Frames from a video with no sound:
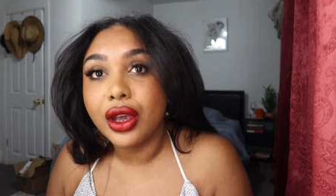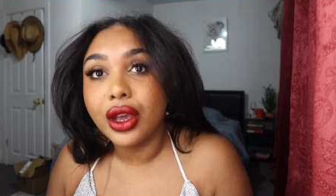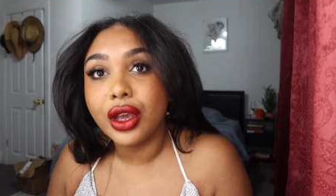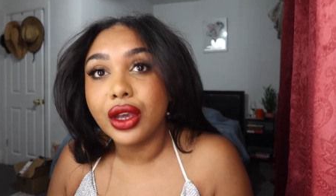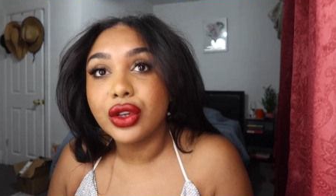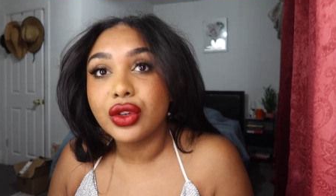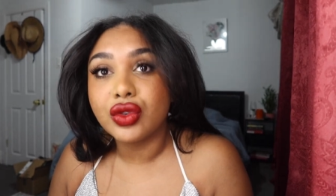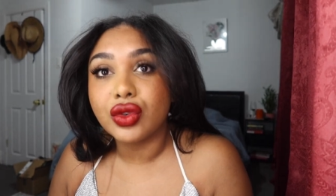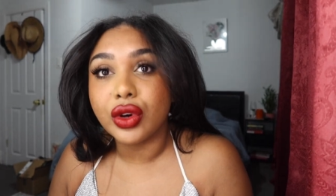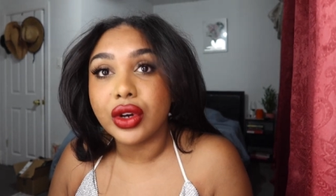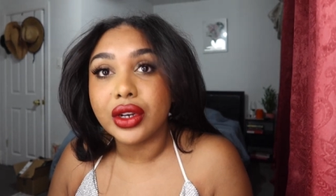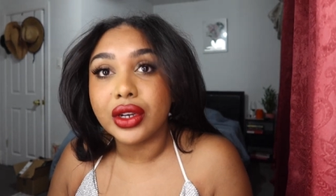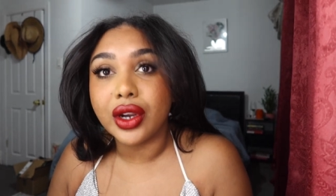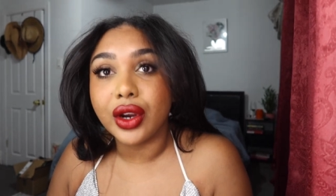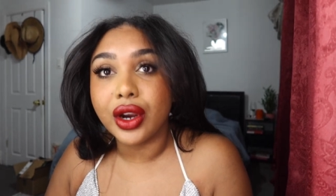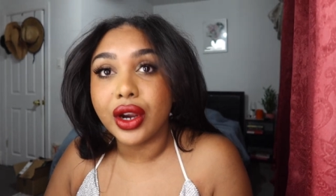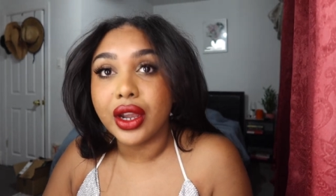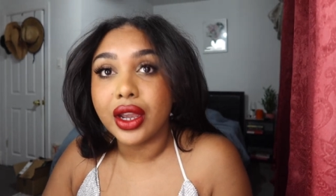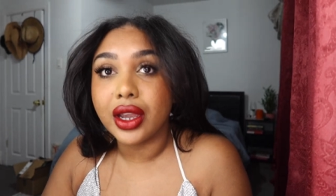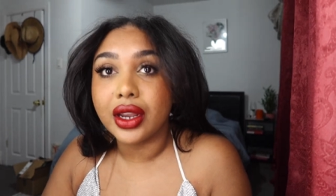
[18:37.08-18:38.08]

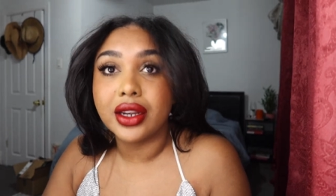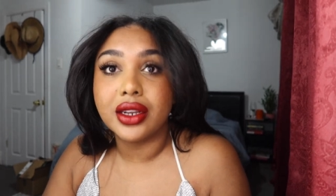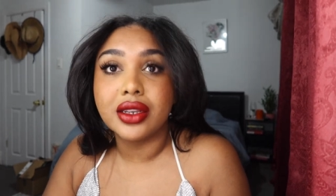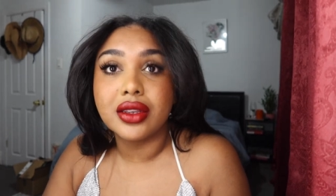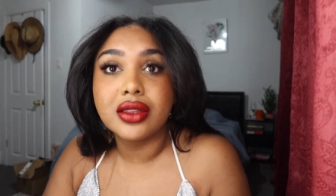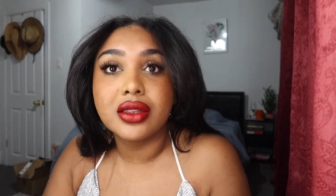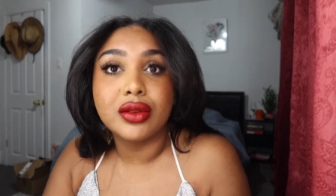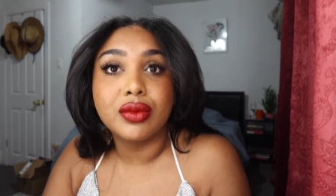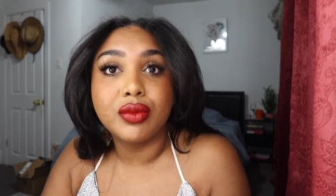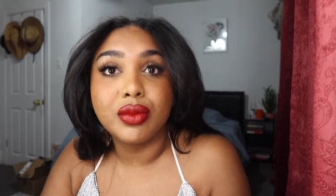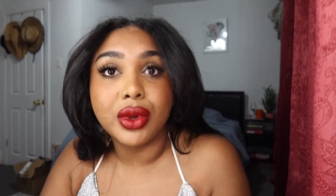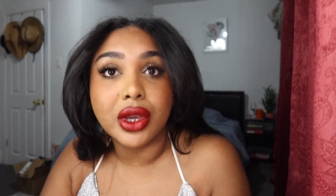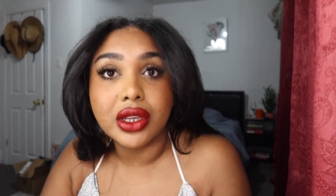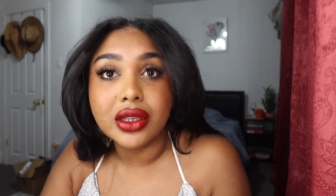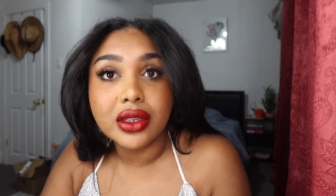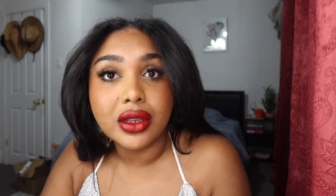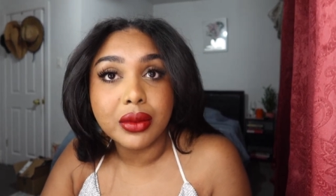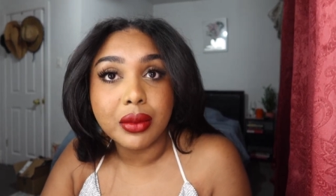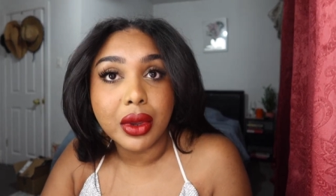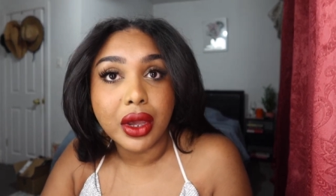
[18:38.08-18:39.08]
extraordinary. And I did some
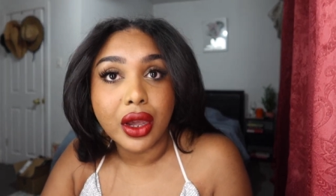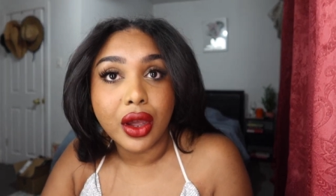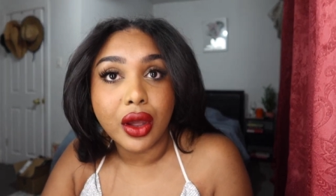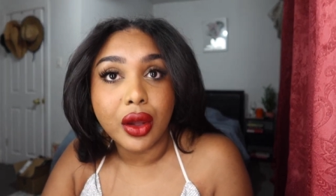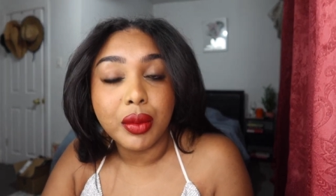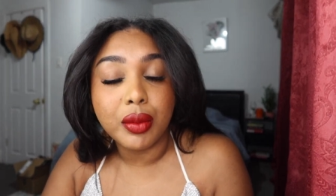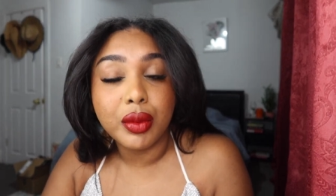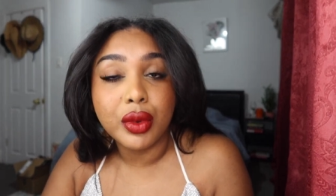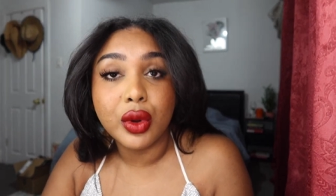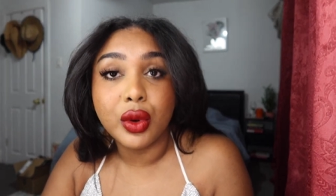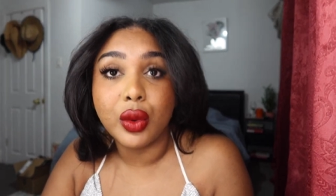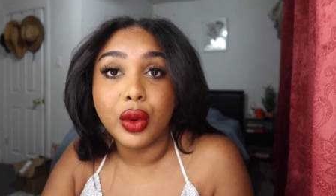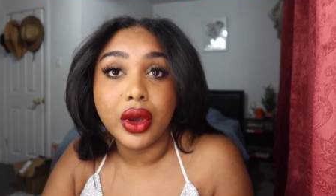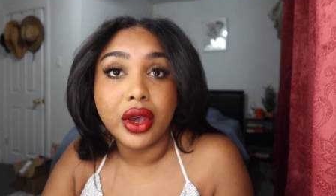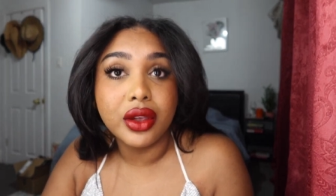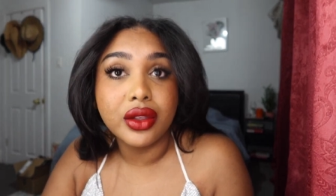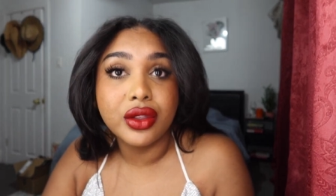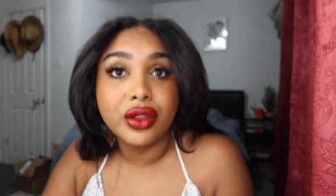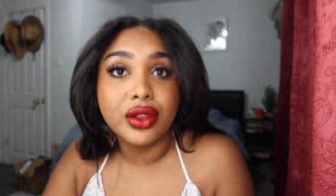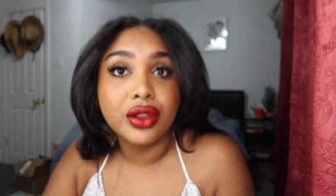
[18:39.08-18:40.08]
basic makeup
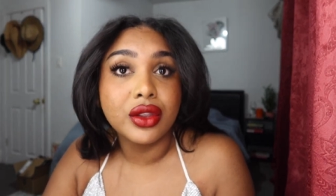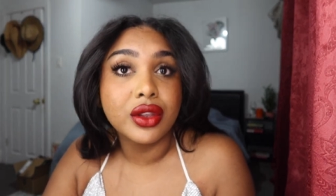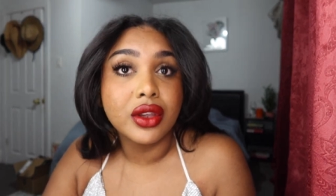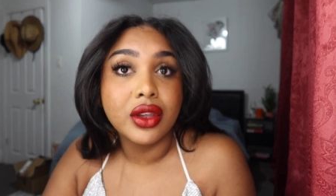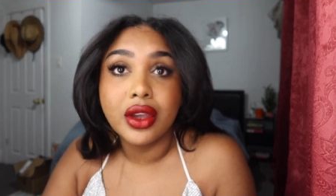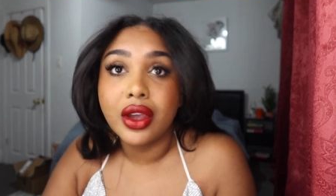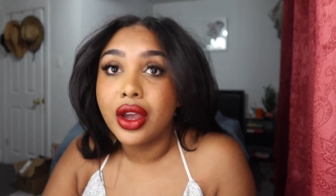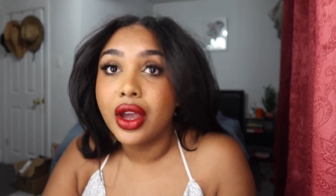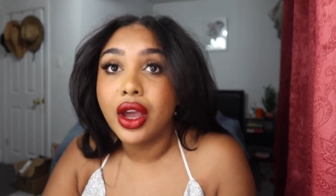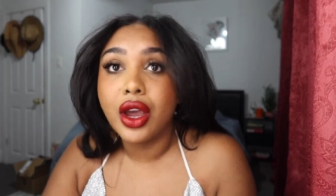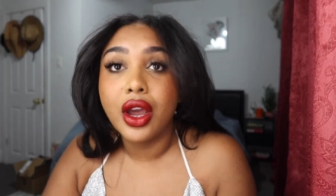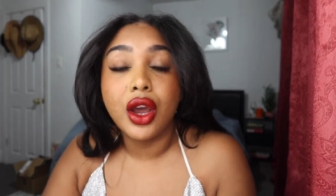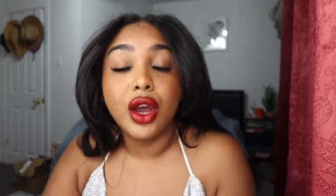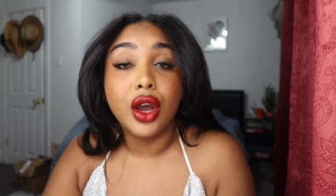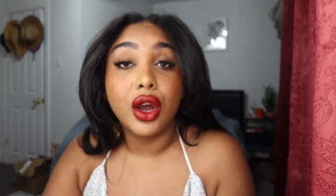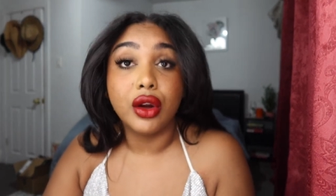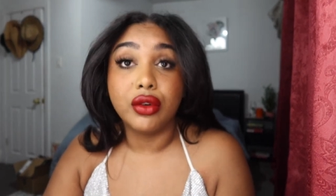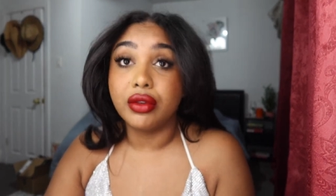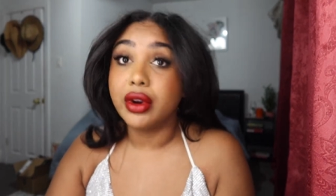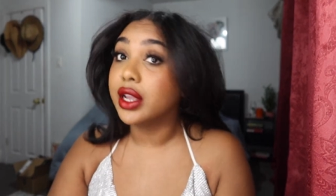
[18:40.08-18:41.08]
with
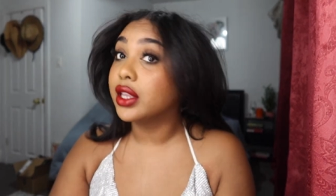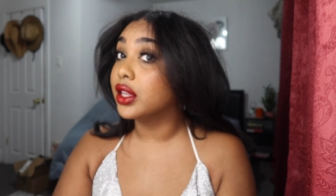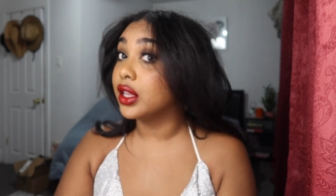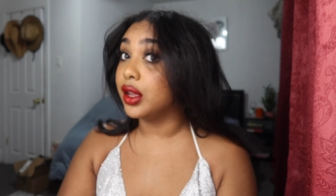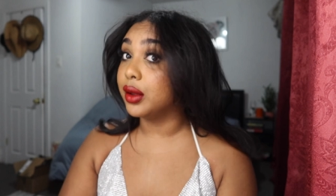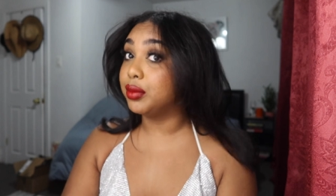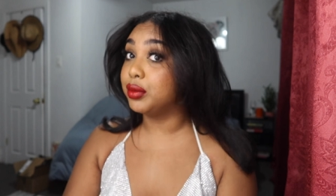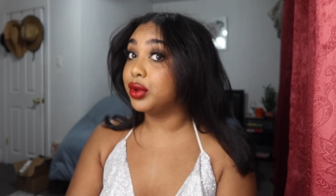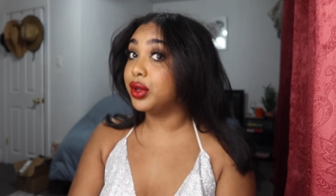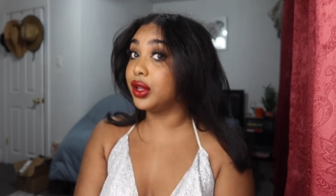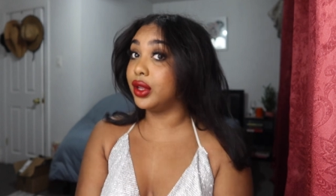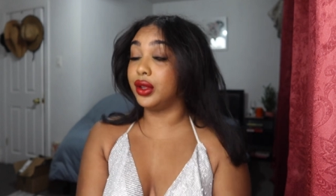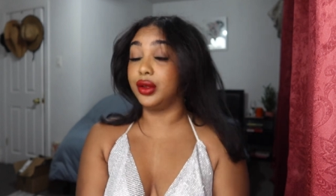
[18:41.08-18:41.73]
a red lip